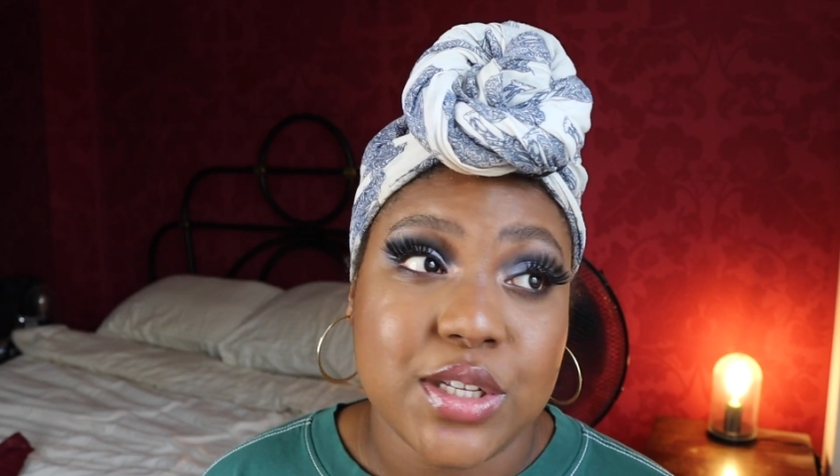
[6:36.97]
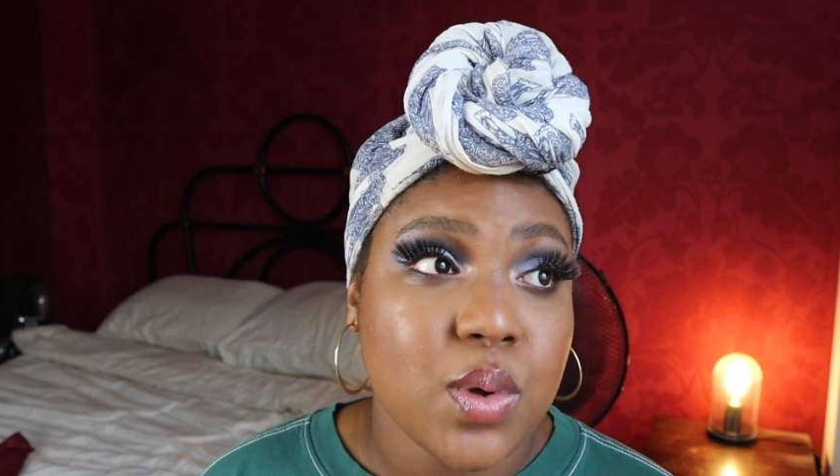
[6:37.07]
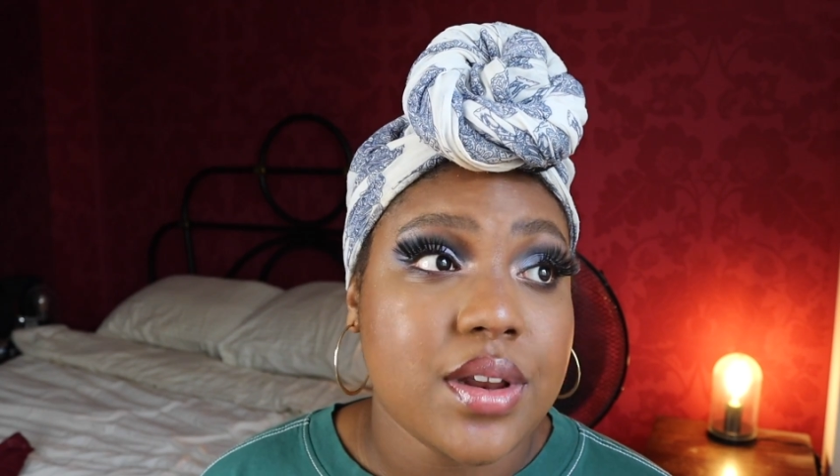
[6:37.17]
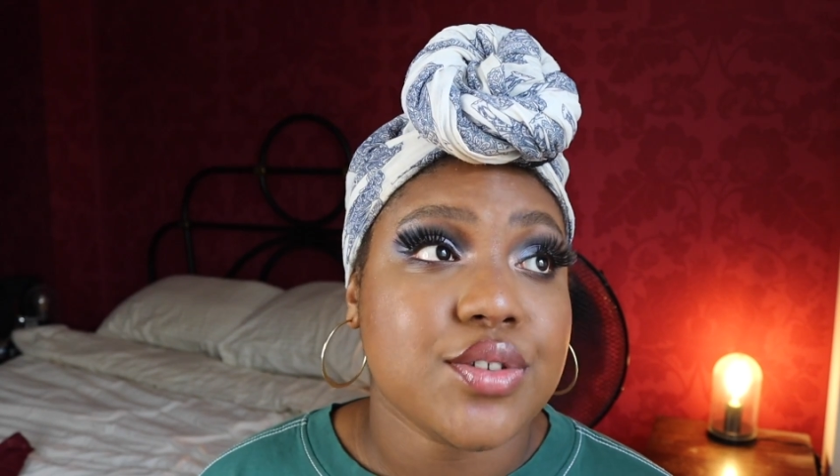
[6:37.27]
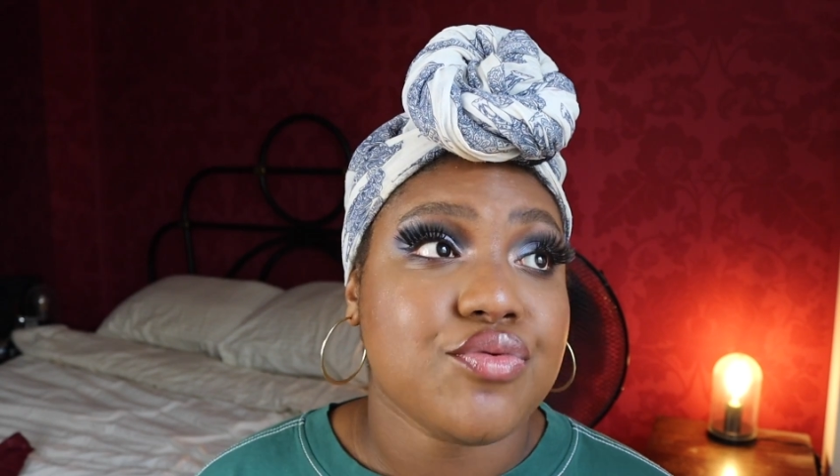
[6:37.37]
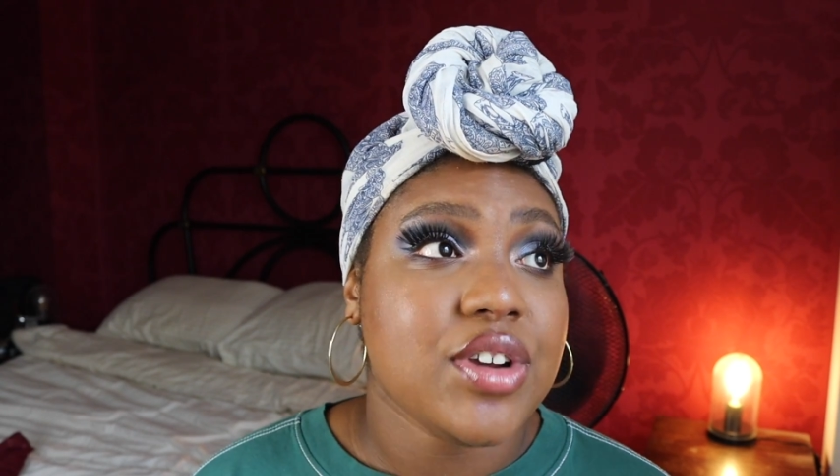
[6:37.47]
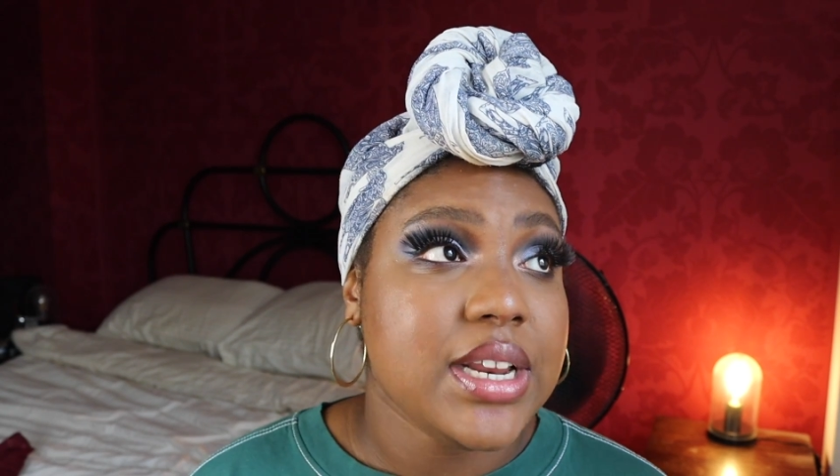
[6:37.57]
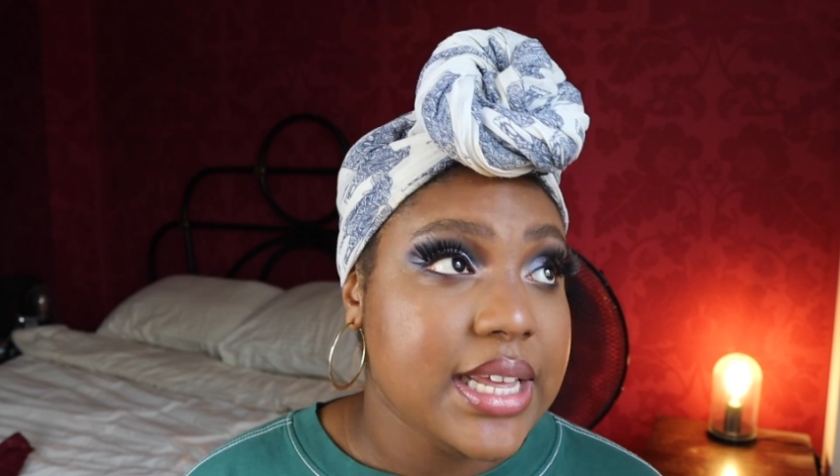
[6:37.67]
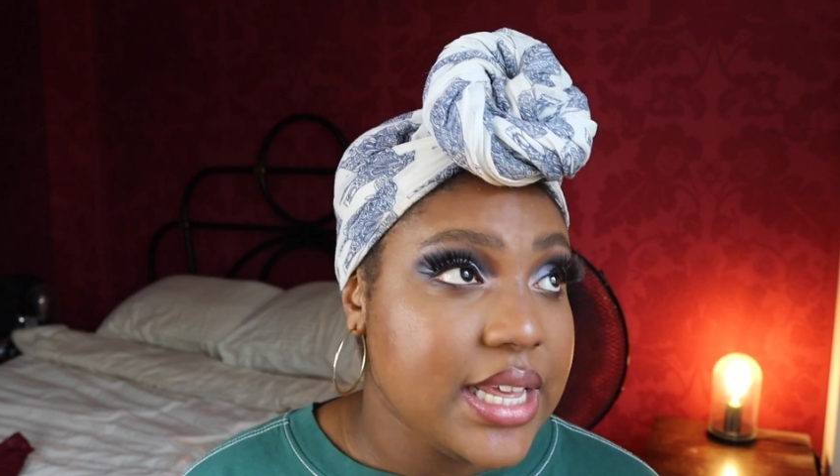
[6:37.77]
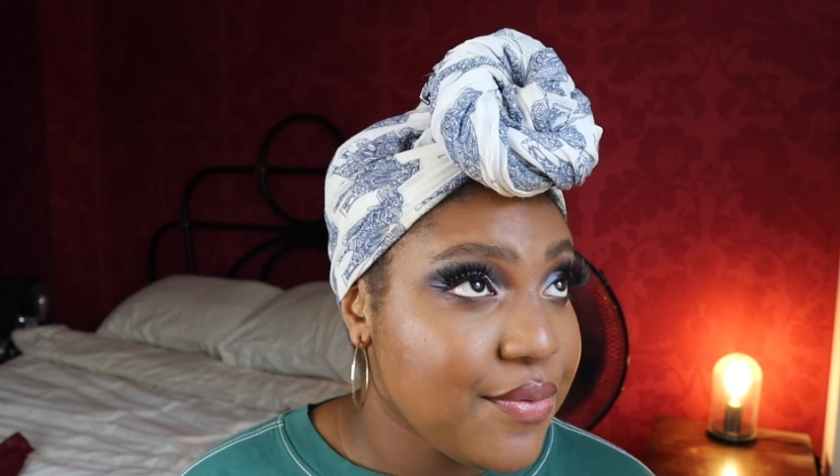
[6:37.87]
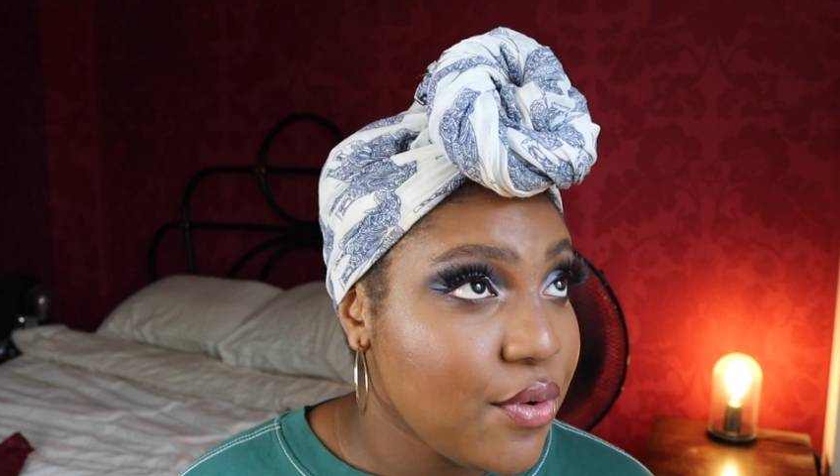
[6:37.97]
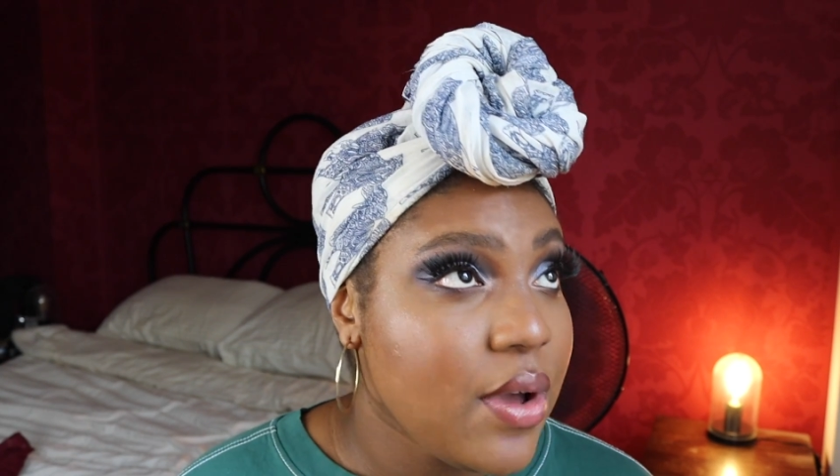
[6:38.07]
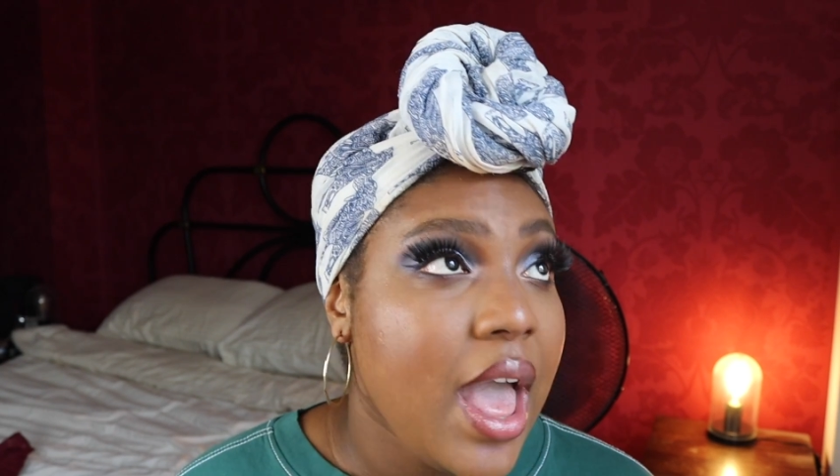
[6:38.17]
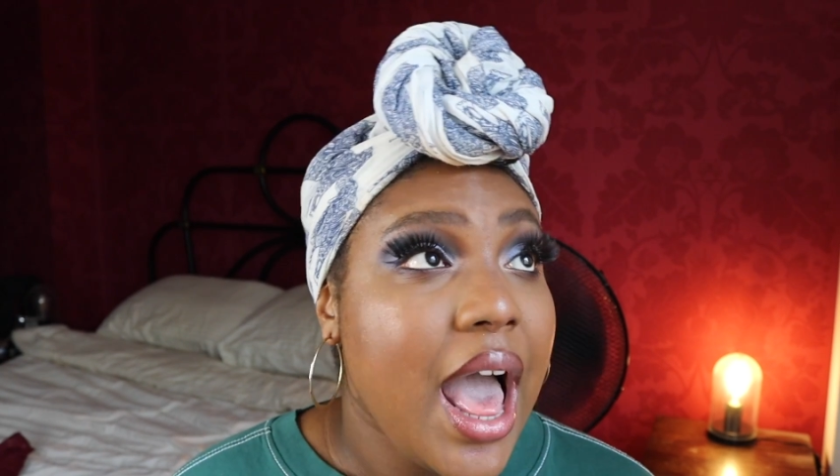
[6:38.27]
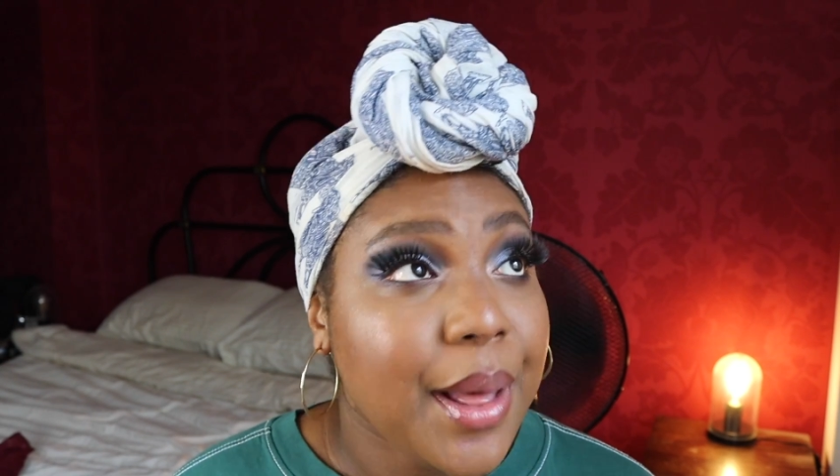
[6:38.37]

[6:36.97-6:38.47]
This world is really evil.